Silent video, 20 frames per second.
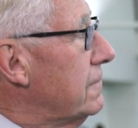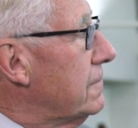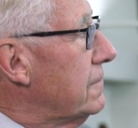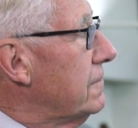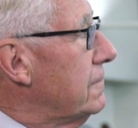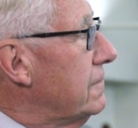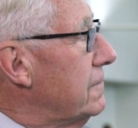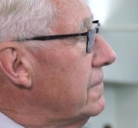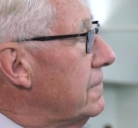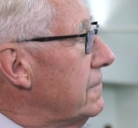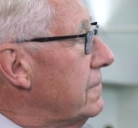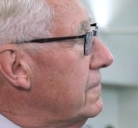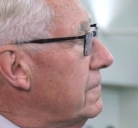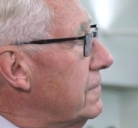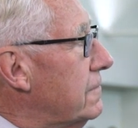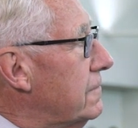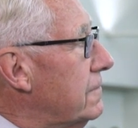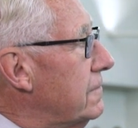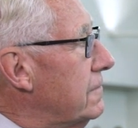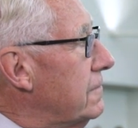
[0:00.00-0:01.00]

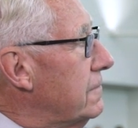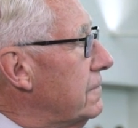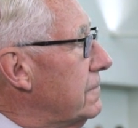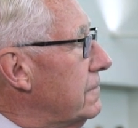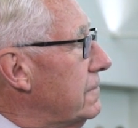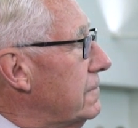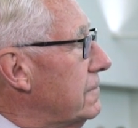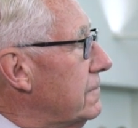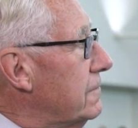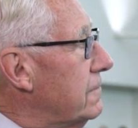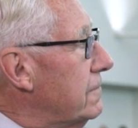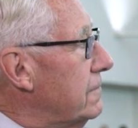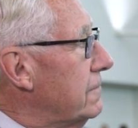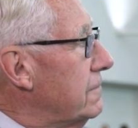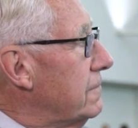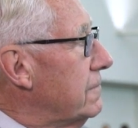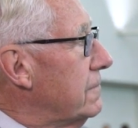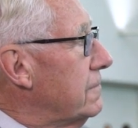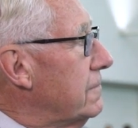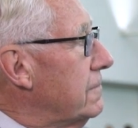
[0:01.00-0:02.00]

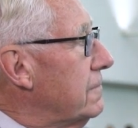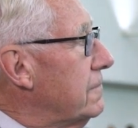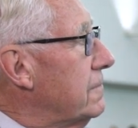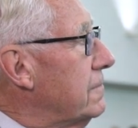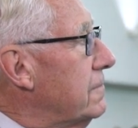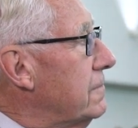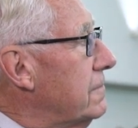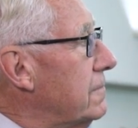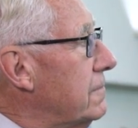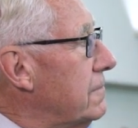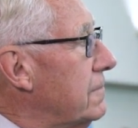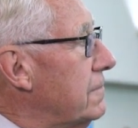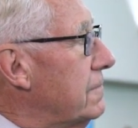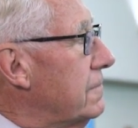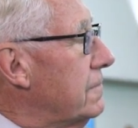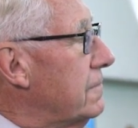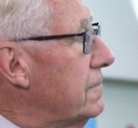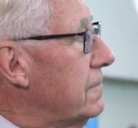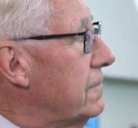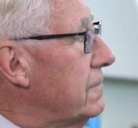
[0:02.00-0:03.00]

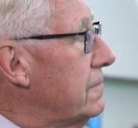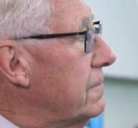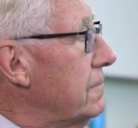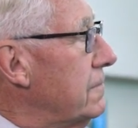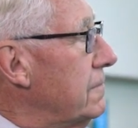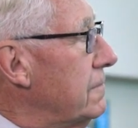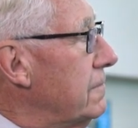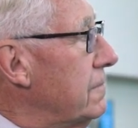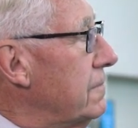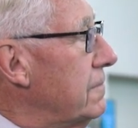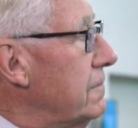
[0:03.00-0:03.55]
(silent)